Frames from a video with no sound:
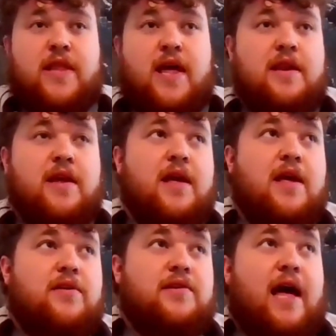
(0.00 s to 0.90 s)
And then
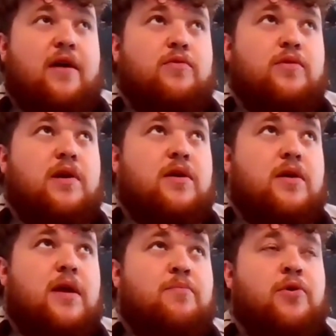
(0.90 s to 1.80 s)
just how
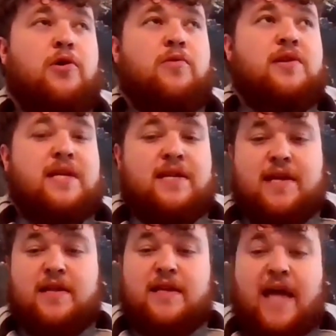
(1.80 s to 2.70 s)
important was it to
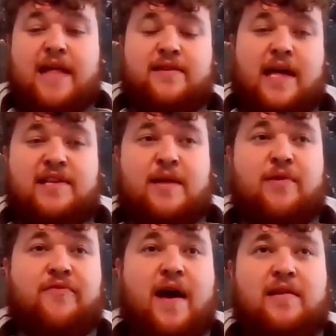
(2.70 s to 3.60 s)
still get to that
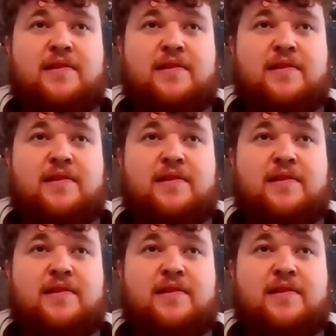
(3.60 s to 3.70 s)
semi final,